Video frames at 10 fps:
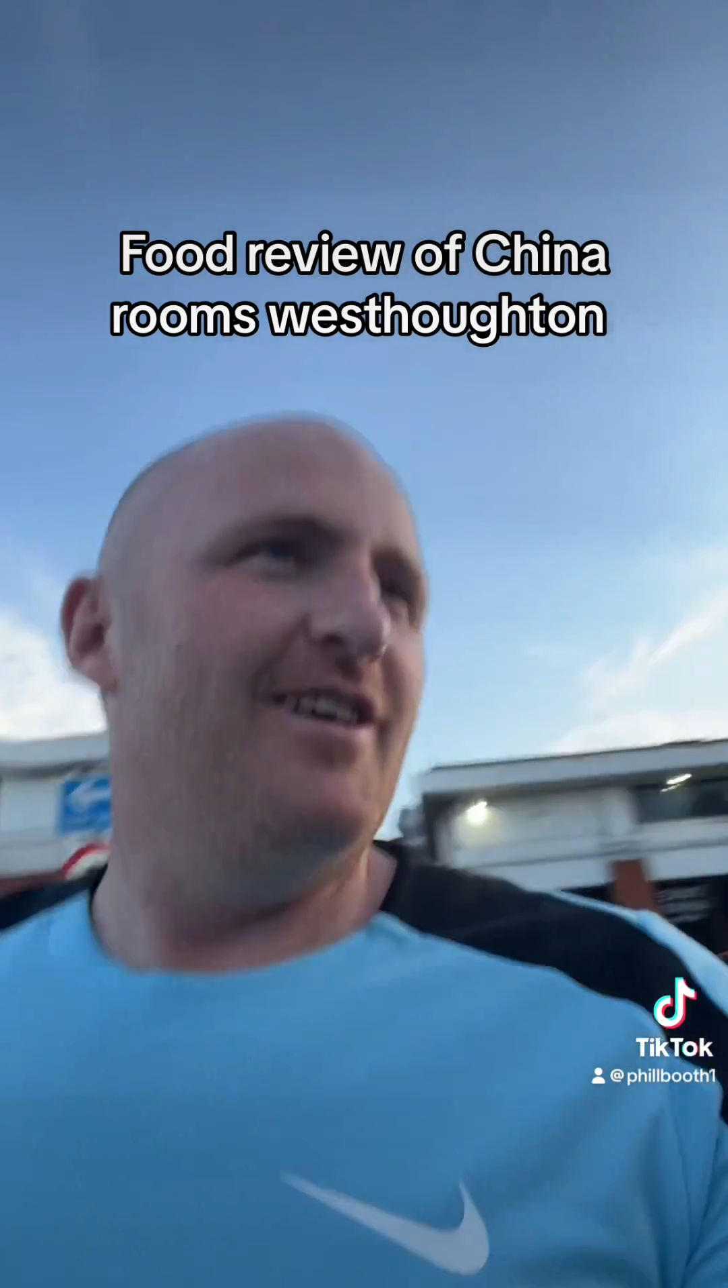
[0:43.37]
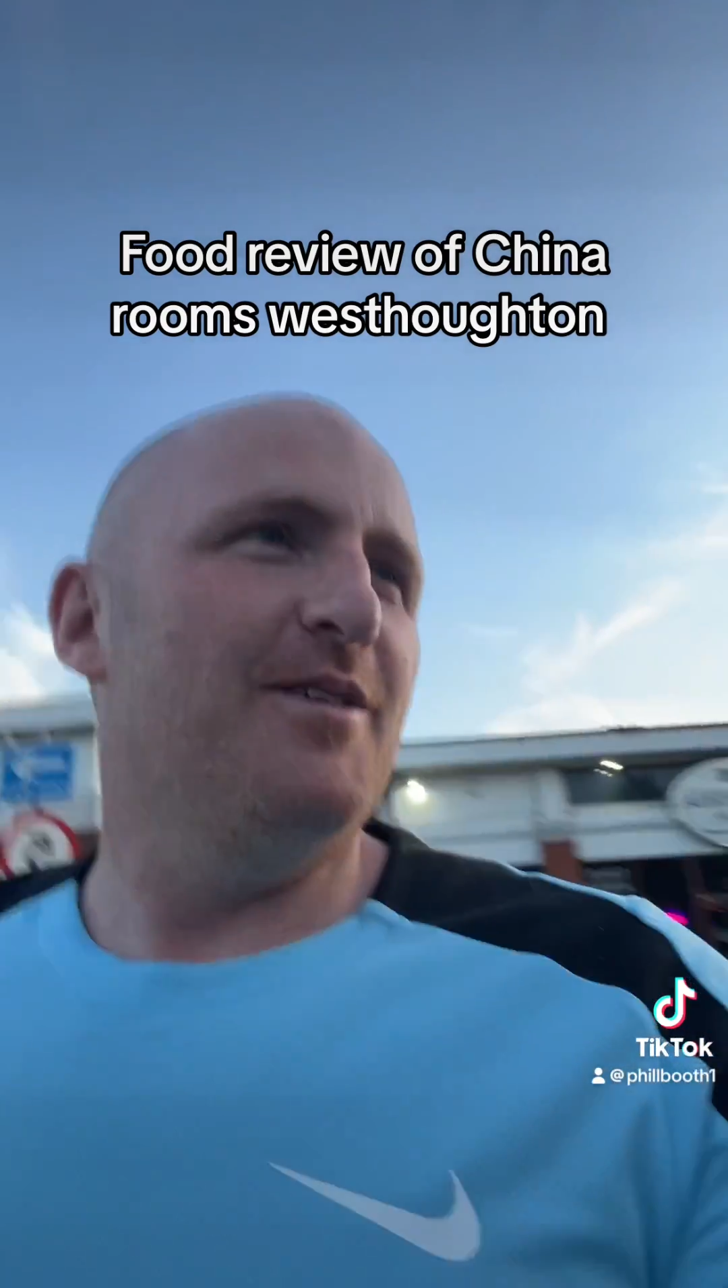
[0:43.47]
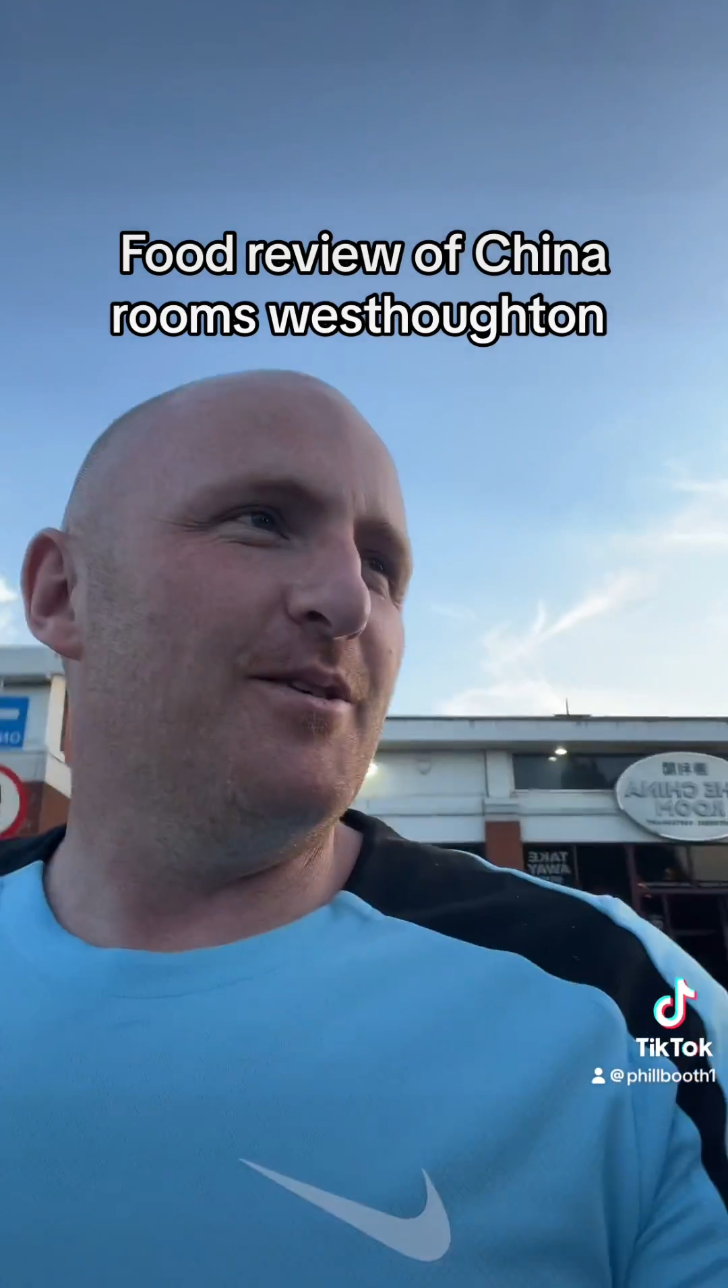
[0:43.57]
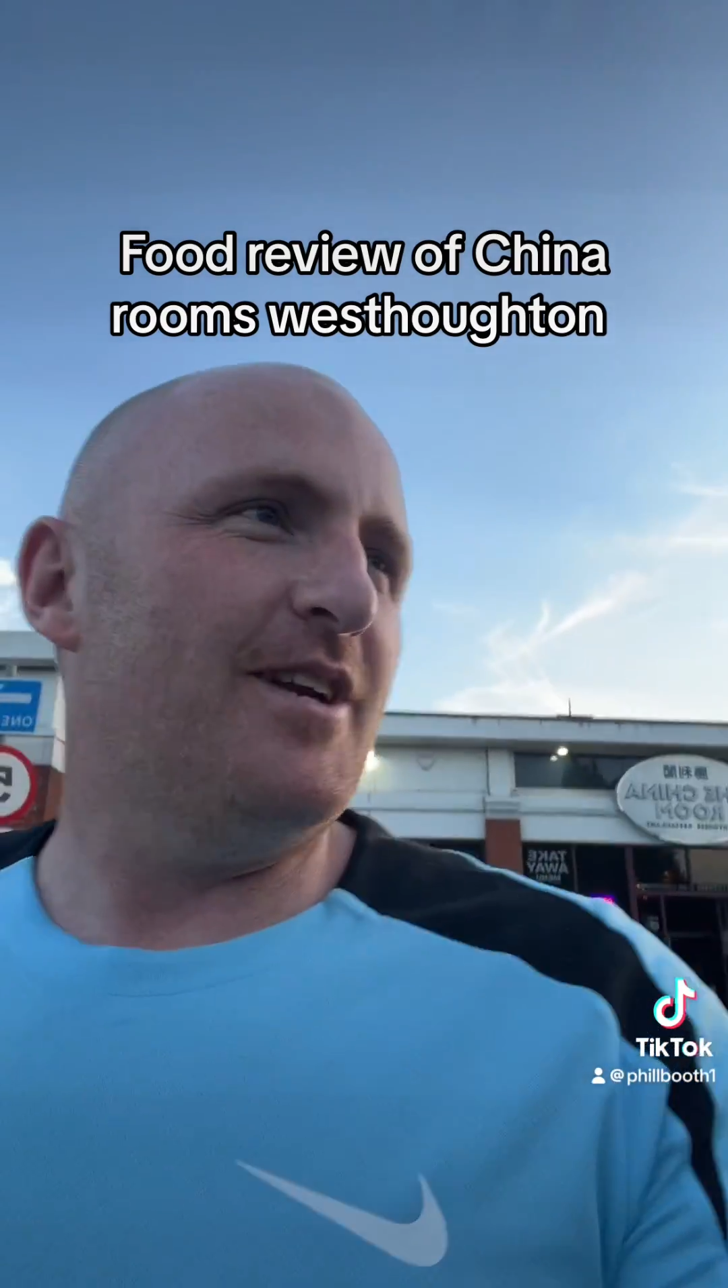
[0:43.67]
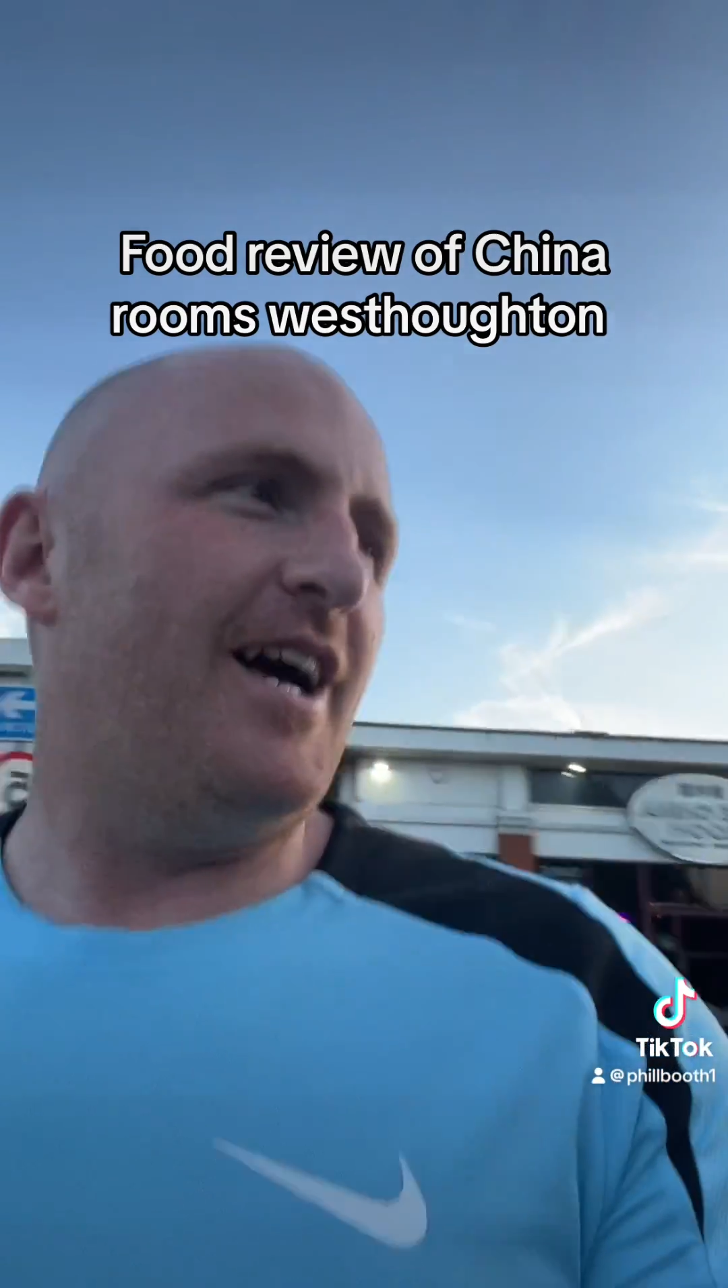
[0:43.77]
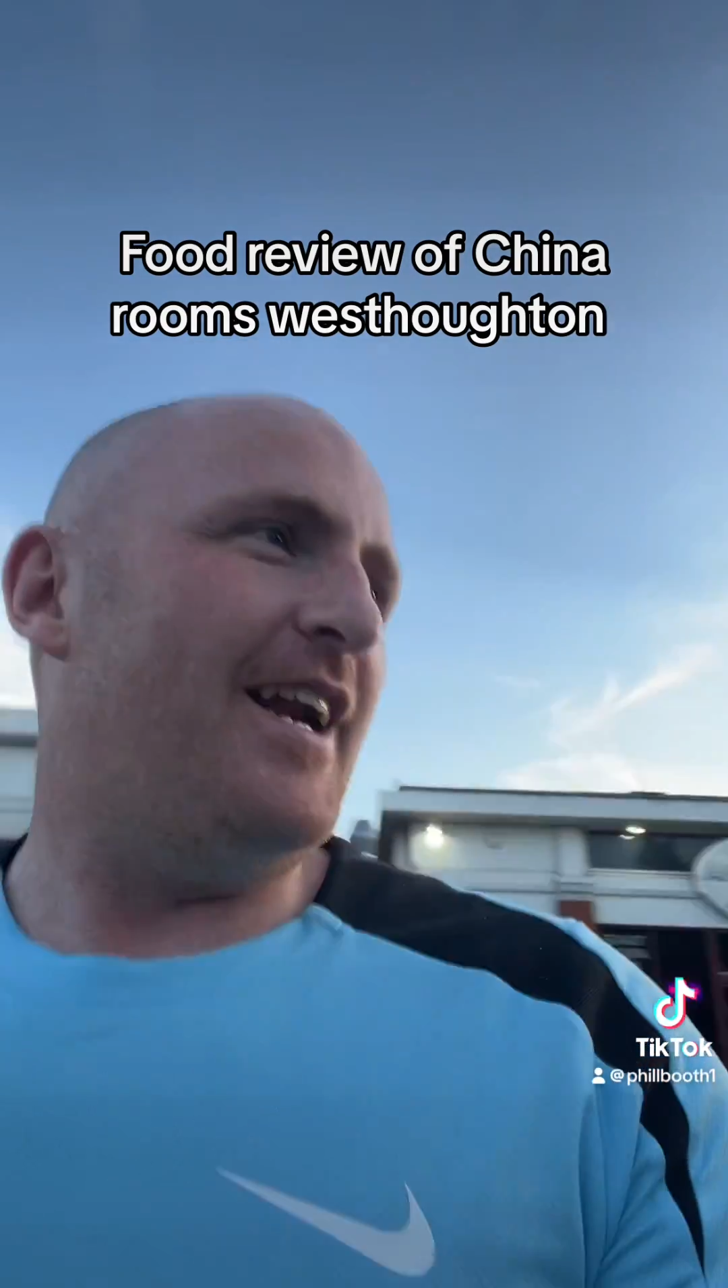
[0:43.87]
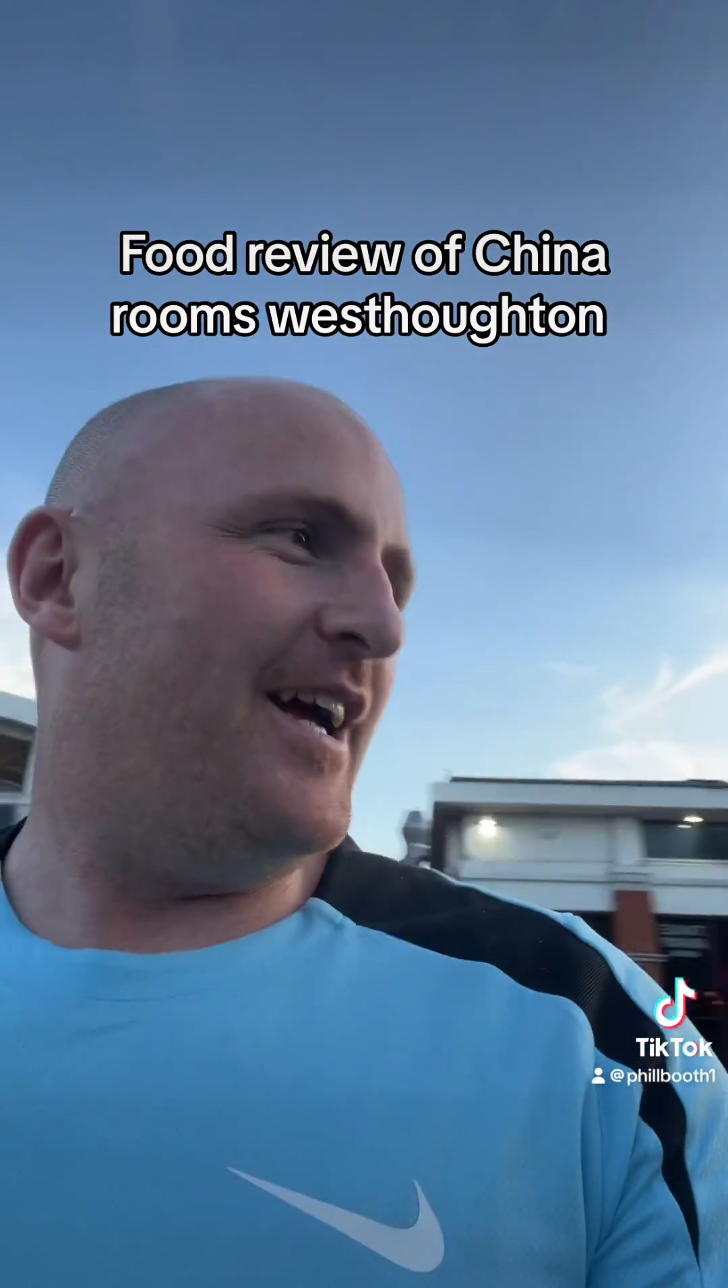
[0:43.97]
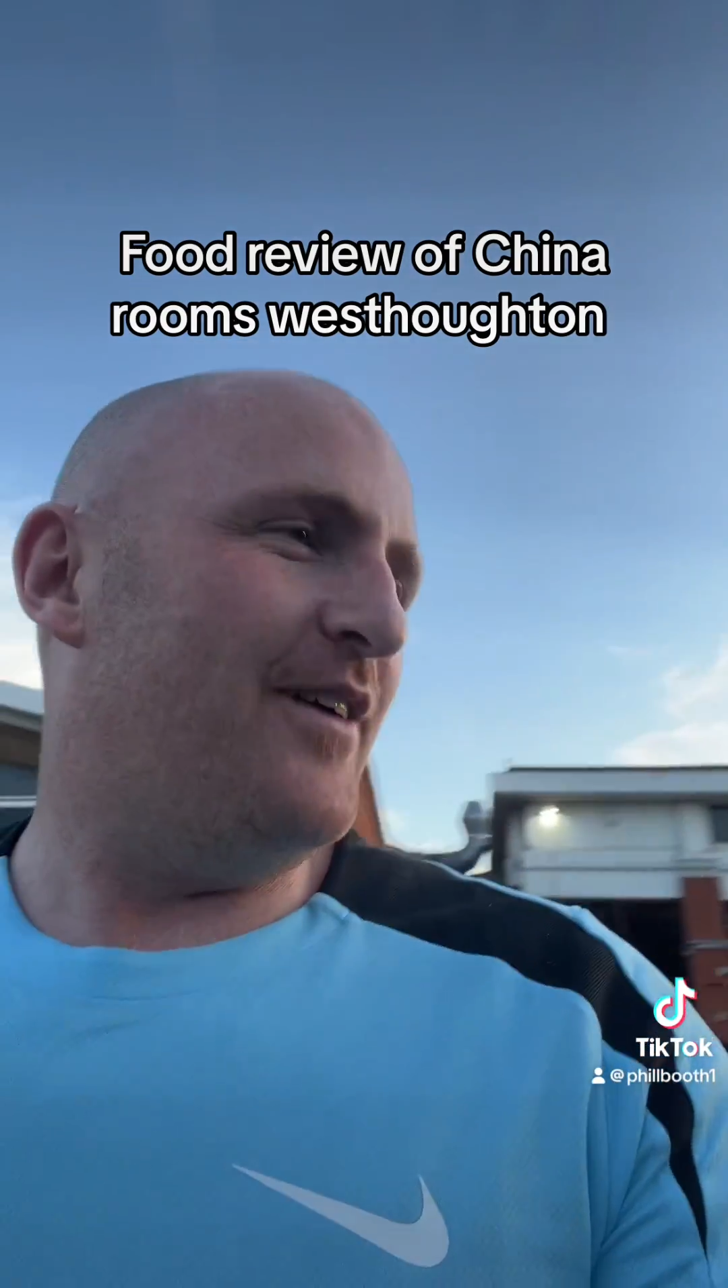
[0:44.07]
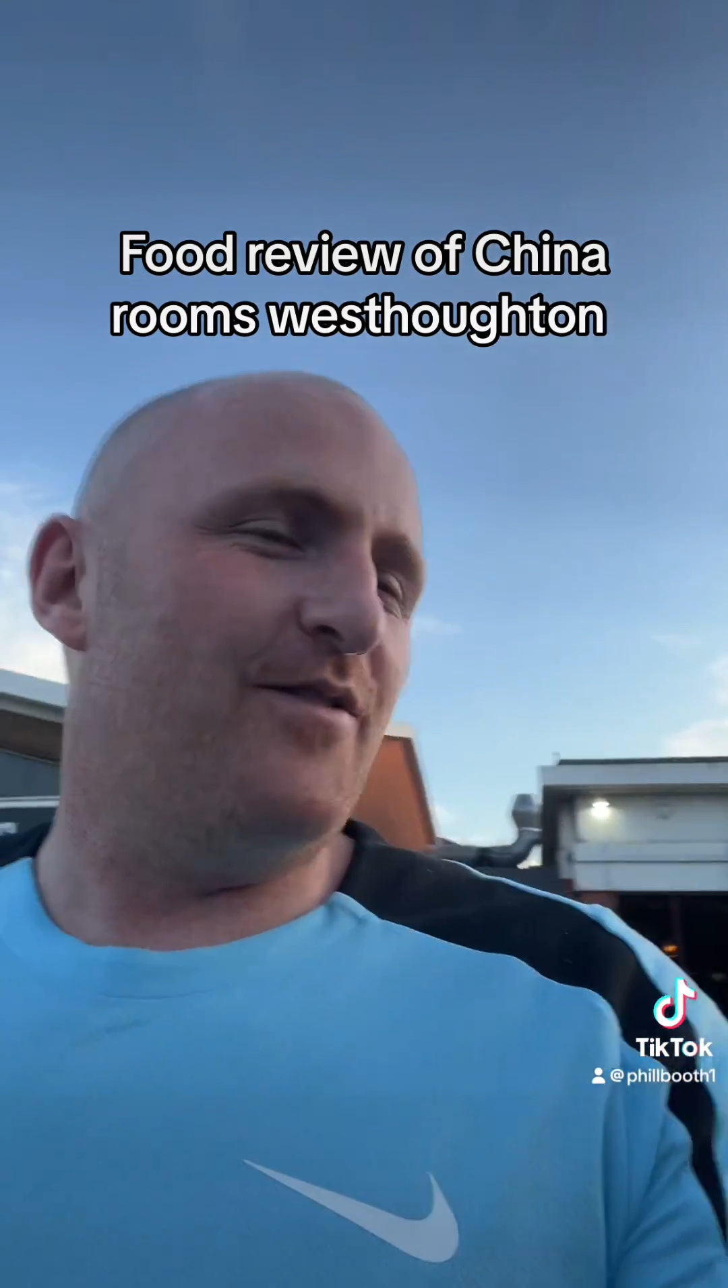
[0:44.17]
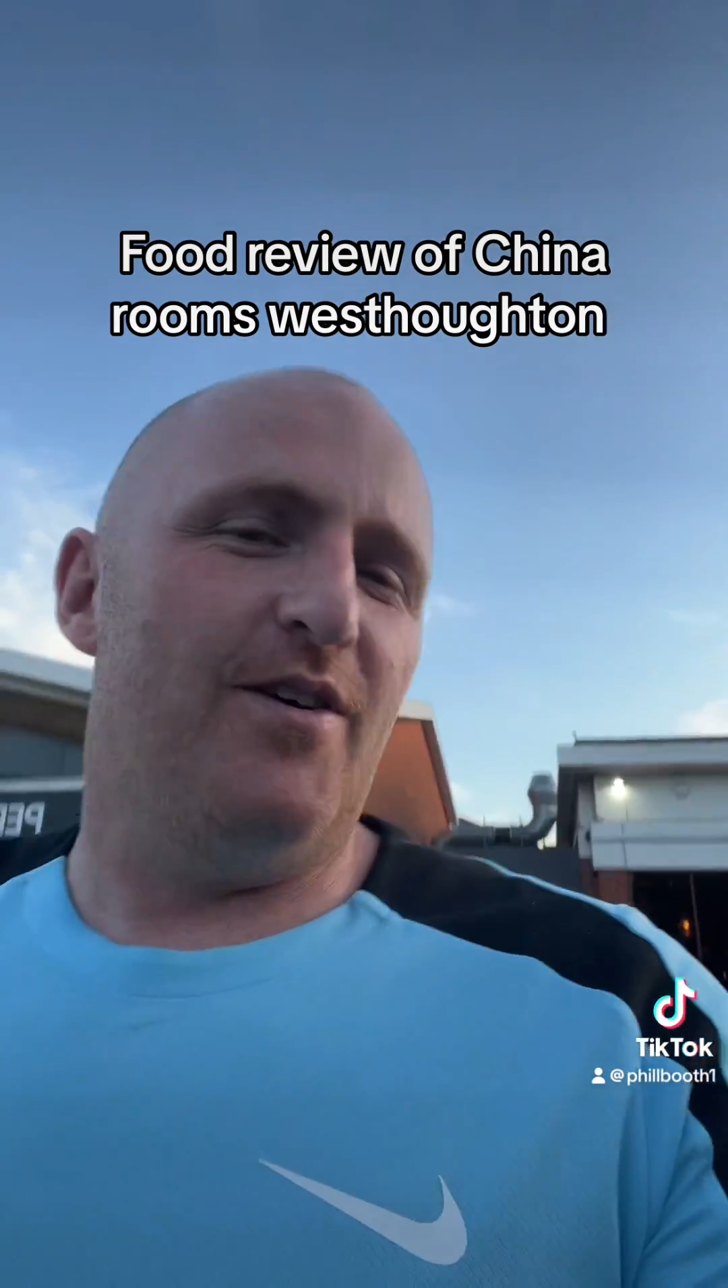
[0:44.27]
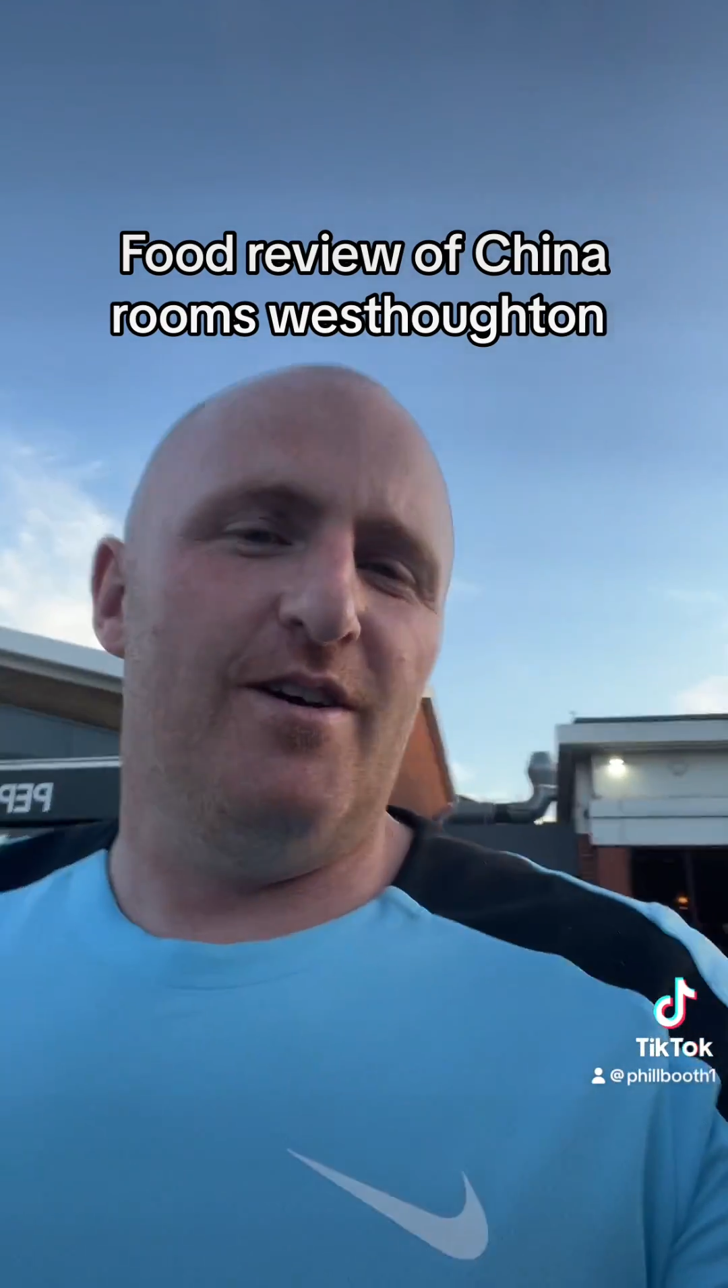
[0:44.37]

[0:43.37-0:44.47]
What did I have?